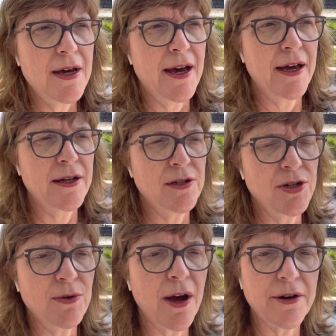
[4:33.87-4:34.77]
and
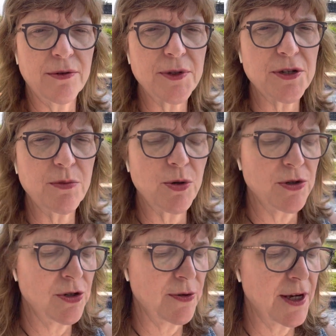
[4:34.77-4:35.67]
to honor what's
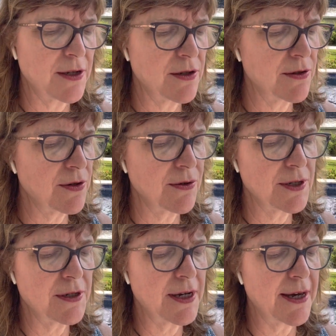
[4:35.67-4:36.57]
important to us. So
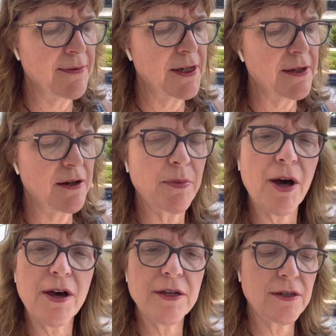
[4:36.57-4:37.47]
it's a time they say to
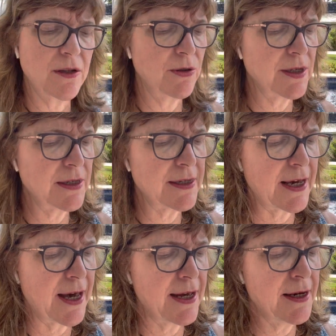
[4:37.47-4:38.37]
pause and look
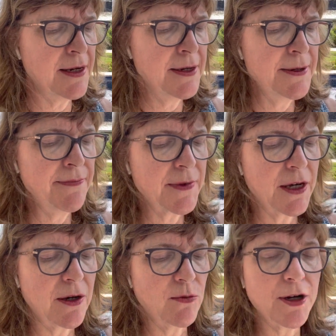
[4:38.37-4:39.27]
inside
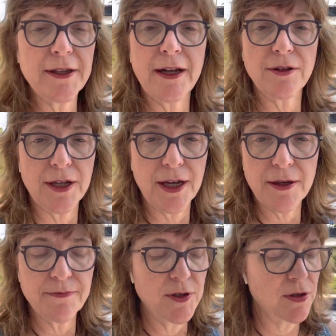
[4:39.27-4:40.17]
um, what could that look like?
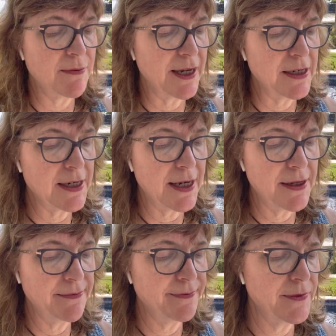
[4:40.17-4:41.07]
You could
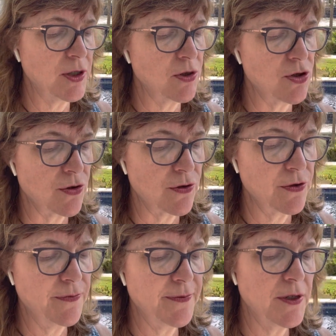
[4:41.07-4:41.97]
meditate, you could
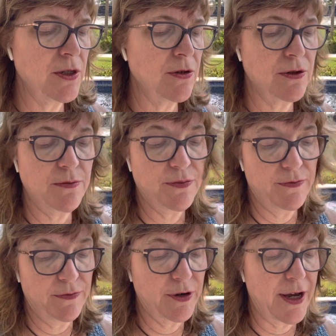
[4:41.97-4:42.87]
journal, you could
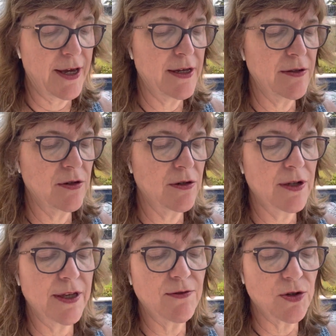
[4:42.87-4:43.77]
pray, you
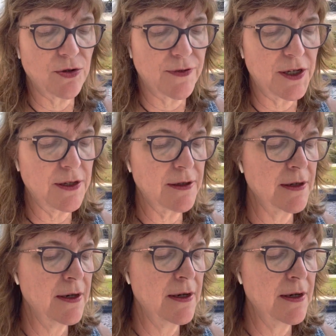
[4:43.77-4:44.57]
could give service.